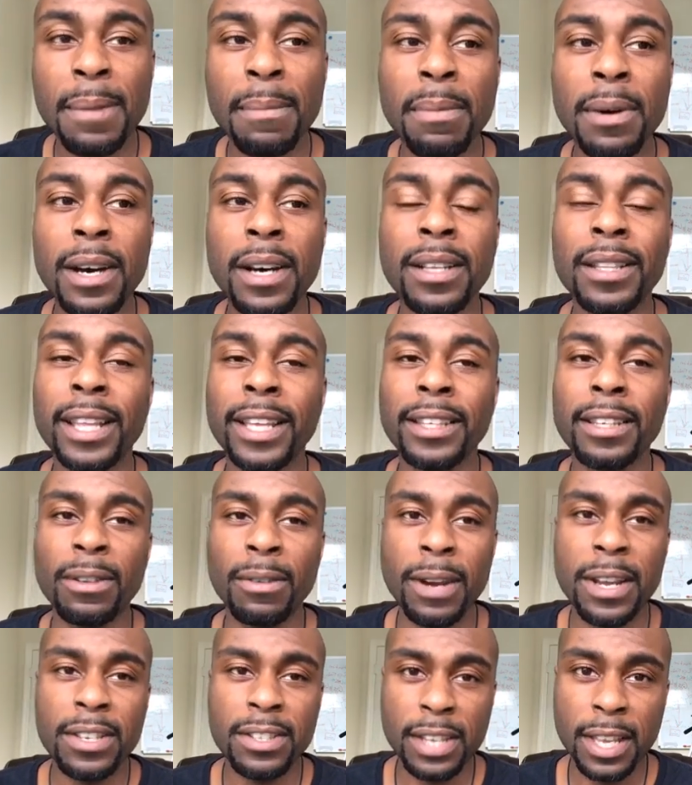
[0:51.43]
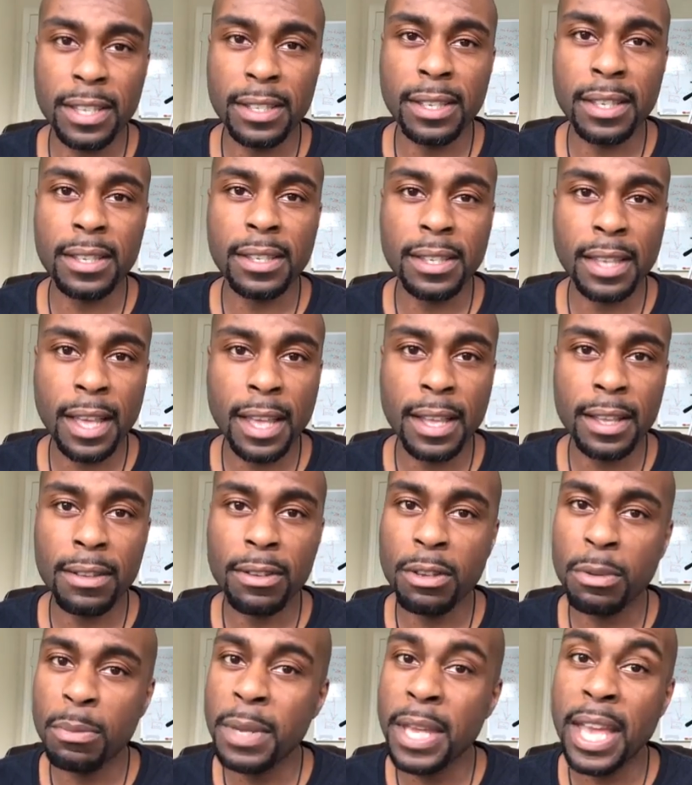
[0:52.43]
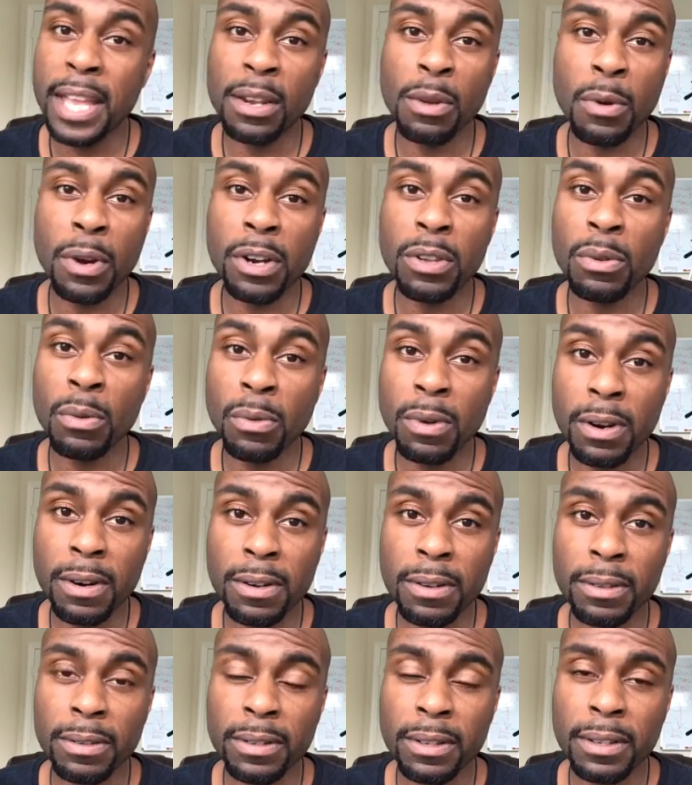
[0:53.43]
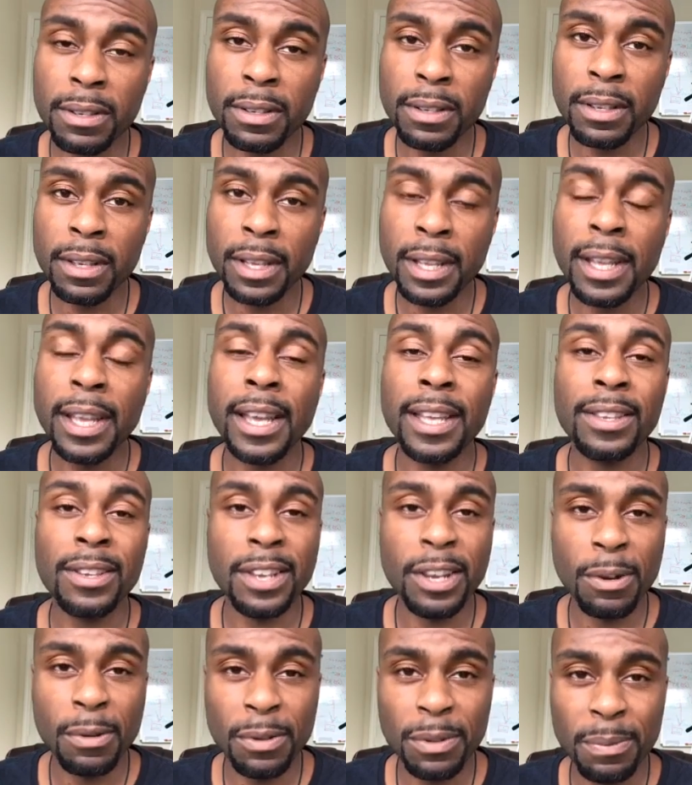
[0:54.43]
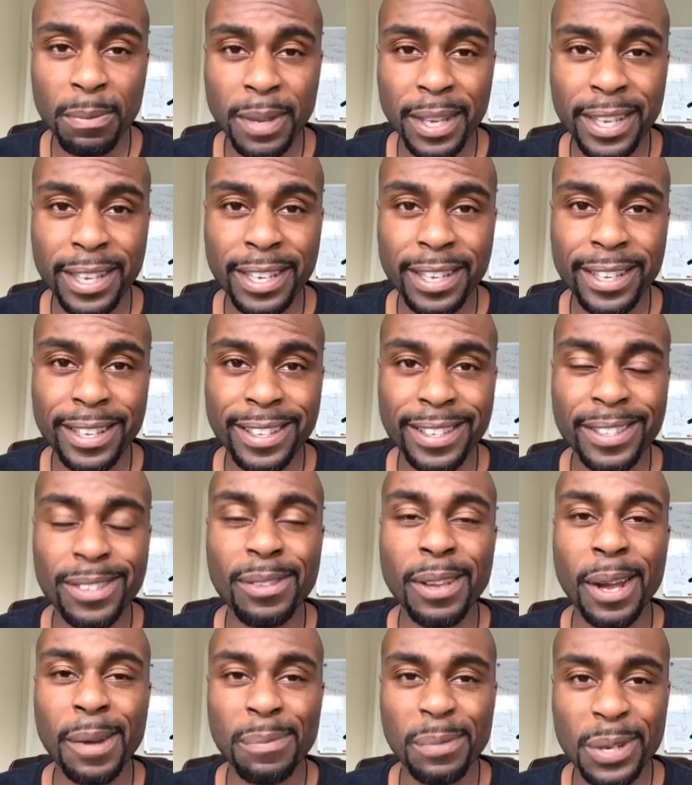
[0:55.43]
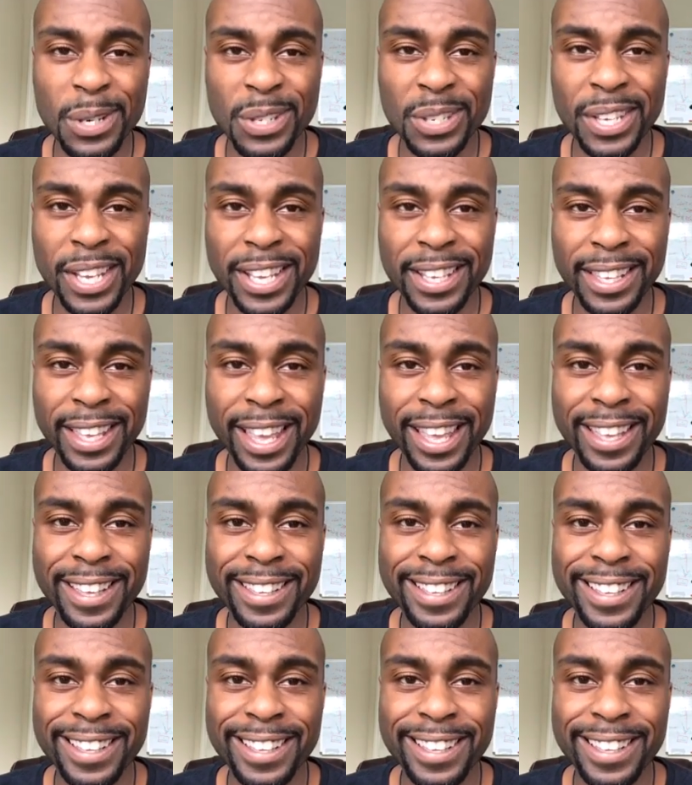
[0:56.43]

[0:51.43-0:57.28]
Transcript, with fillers: But like the great Jay Z said, you could be anywhere in the world, and you're here with me. So I appreciate that,